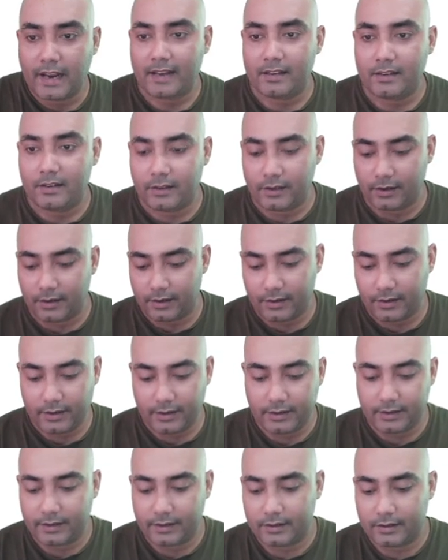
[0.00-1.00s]
here
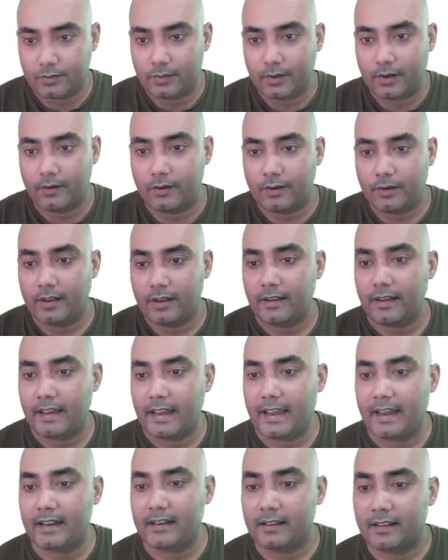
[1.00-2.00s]
in this way. Okay,
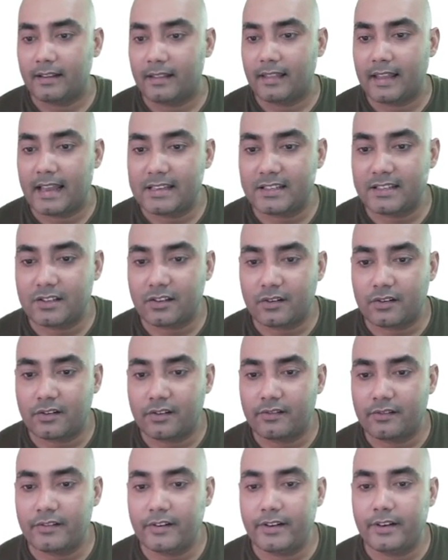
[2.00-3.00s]
and license under
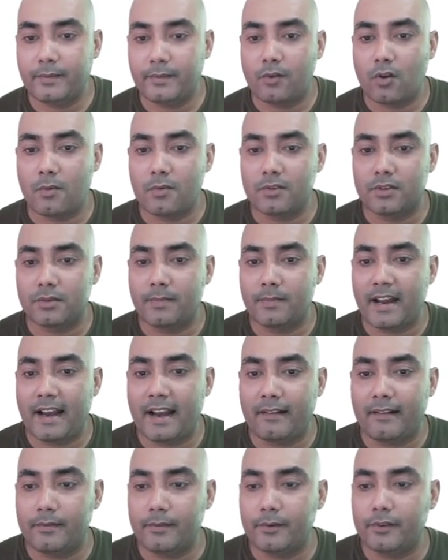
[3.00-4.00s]
Creative Commons by
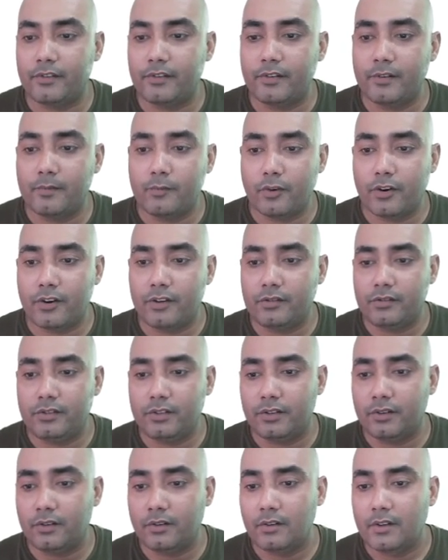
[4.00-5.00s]
attribute
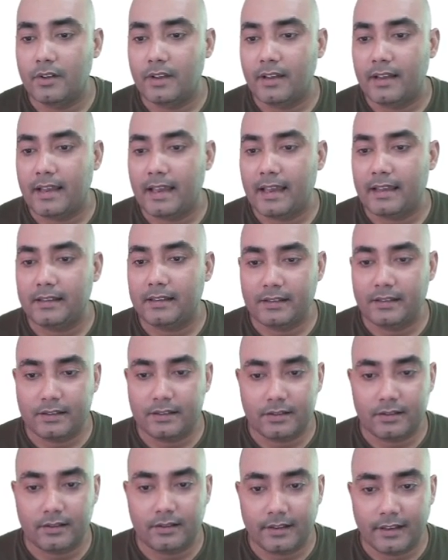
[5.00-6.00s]
3.0.
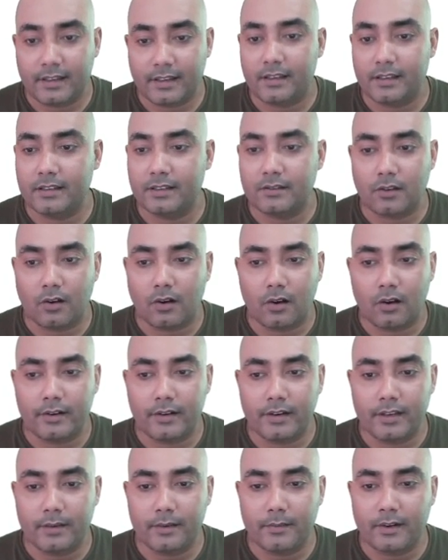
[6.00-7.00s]
This link is already
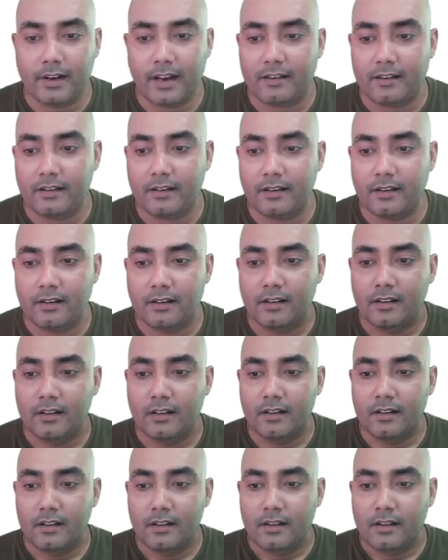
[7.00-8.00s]
given at here.
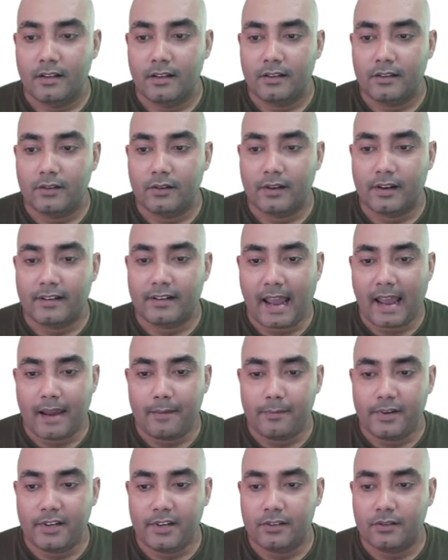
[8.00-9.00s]
You can
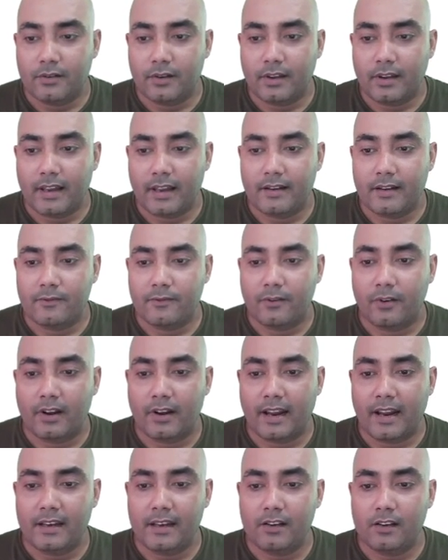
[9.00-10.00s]
type it. Okay, and for
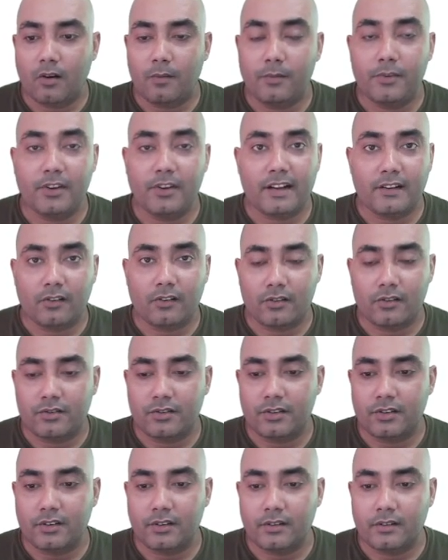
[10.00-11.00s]
any copyright
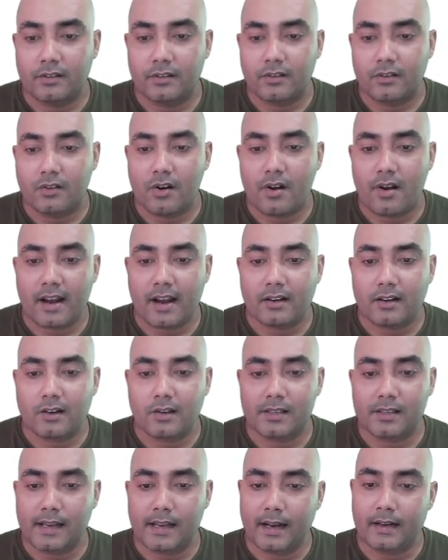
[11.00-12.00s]
concern, contact
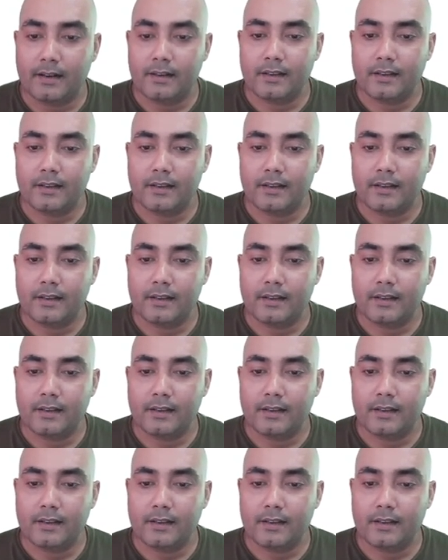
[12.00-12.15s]
us at